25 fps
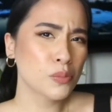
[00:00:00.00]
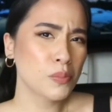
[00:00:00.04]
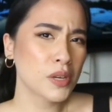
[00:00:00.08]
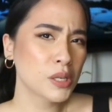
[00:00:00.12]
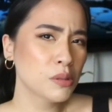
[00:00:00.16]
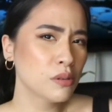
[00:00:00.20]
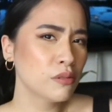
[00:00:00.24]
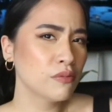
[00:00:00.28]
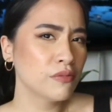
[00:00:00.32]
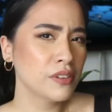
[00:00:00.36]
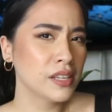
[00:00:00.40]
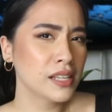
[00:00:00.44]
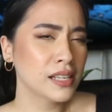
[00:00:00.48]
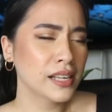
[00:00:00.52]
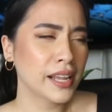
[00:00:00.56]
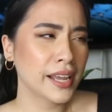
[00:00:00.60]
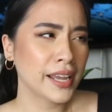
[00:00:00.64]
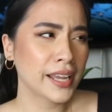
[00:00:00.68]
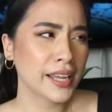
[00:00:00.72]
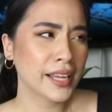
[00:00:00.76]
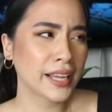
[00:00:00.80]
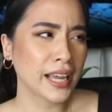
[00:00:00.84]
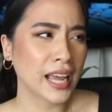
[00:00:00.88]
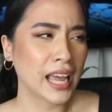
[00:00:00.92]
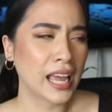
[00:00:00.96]
makes me feel
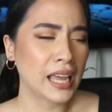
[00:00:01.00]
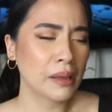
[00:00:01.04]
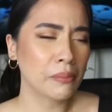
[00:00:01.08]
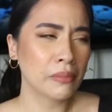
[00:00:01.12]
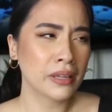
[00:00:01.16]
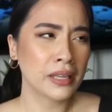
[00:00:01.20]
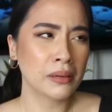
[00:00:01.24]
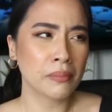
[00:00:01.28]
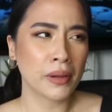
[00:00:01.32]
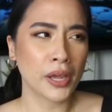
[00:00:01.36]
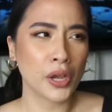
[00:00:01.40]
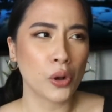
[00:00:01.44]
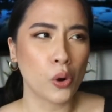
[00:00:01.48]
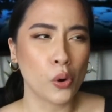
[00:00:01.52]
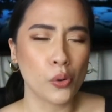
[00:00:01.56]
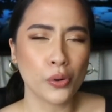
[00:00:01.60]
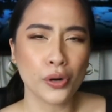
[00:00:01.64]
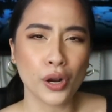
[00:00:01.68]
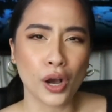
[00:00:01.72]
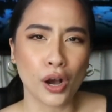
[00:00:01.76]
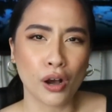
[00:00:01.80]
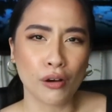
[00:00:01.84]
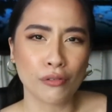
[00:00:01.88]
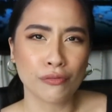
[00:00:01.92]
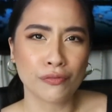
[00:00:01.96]
like I'm in my own
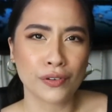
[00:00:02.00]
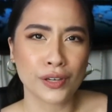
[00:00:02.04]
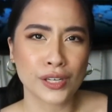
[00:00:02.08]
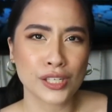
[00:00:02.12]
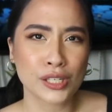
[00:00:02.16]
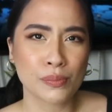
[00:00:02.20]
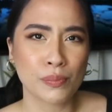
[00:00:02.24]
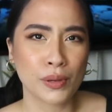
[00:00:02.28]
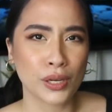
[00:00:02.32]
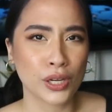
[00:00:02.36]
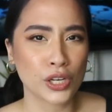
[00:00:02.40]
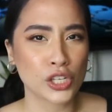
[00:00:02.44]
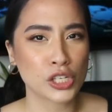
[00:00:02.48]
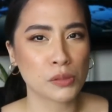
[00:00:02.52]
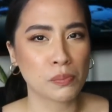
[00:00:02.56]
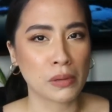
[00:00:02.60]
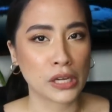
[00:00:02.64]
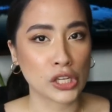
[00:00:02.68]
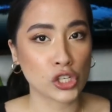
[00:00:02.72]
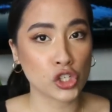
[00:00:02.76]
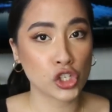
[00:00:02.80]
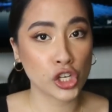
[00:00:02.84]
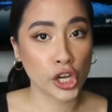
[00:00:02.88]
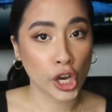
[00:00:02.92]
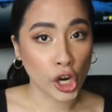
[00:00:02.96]
office because my
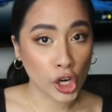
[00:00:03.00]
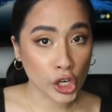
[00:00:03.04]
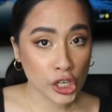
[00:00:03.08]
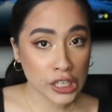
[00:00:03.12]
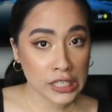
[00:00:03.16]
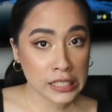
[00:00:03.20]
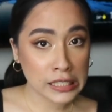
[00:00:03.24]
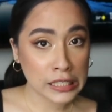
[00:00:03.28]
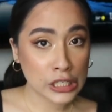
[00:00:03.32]
chair is